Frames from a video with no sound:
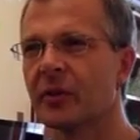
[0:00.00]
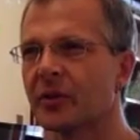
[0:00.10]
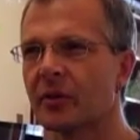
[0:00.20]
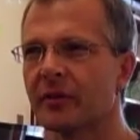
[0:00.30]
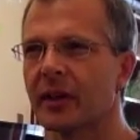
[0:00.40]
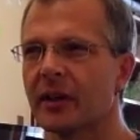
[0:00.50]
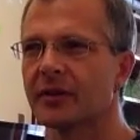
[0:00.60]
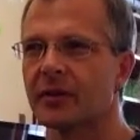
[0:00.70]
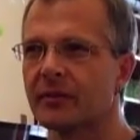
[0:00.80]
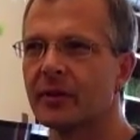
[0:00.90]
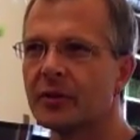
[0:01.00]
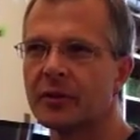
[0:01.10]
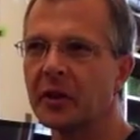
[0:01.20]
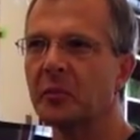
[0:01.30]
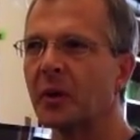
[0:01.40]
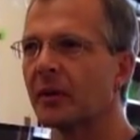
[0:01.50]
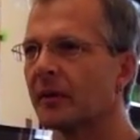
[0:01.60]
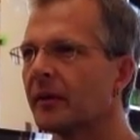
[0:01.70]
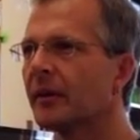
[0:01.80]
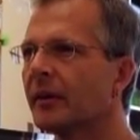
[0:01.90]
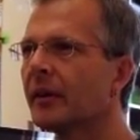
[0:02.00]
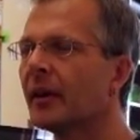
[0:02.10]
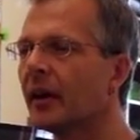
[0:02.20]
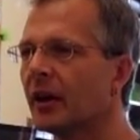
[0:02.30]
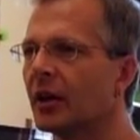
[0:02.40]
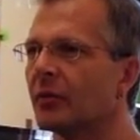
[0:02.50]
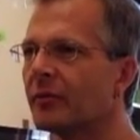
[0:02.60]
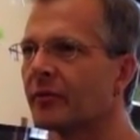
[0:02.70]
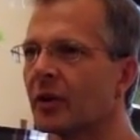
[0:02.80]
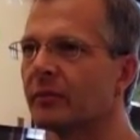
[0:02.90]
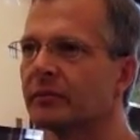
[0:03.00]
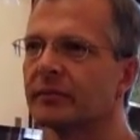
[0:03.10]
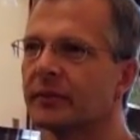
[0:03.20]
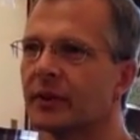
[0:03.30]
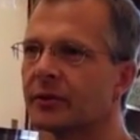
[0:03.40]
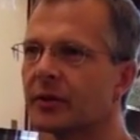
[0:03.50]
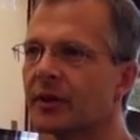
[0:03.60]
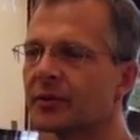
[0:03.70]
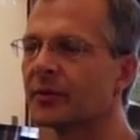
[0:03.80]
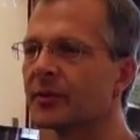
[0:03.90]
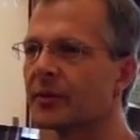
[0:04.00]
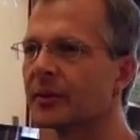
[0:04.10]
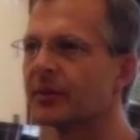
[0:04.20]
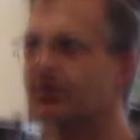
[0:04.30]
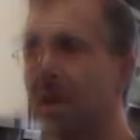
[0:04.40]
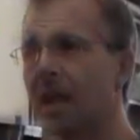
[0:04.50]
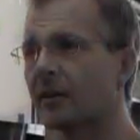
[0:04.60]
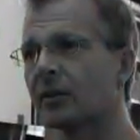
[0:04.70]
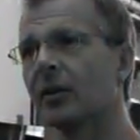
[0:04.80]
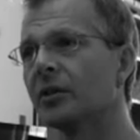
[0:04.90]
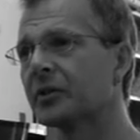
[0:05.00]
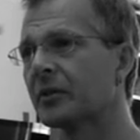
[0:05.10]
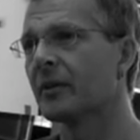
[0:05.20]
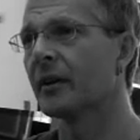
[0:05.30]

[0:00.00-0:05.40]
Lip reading: of eutrophication are nutrient input from terrestrial sources, agricultural